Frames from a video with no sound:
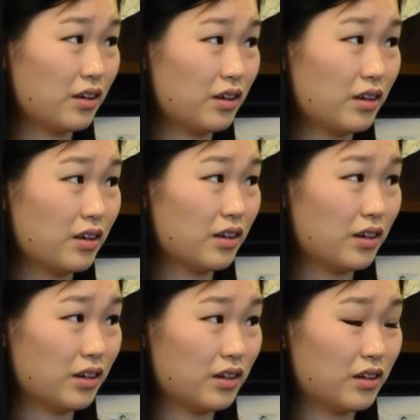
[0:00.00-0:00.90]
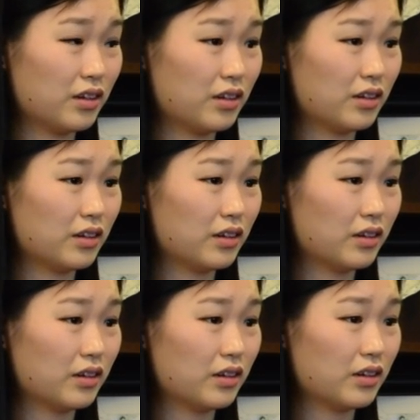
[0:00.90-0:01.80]

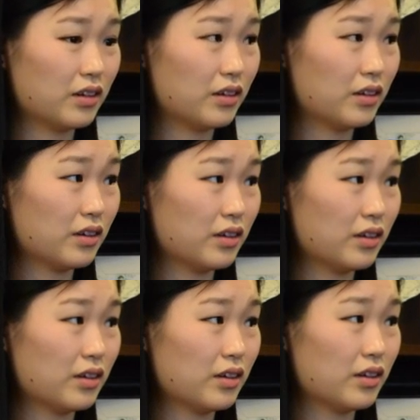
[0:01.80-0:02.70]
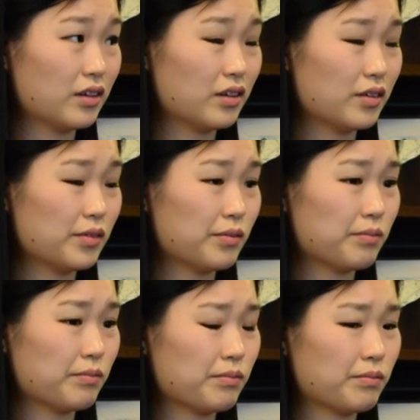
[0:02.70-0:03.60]

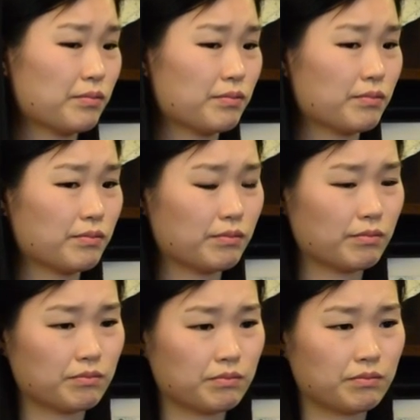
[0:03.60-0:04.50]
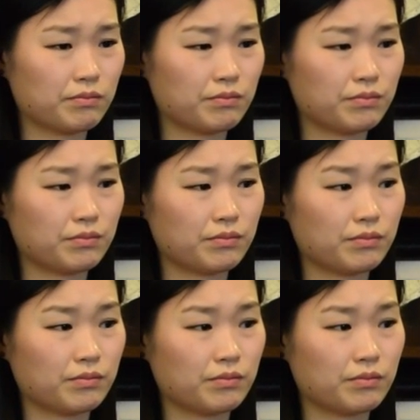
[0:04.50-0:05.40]

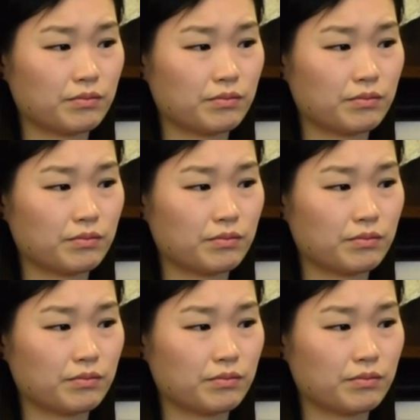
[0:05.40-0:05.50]
The person shown says nothing.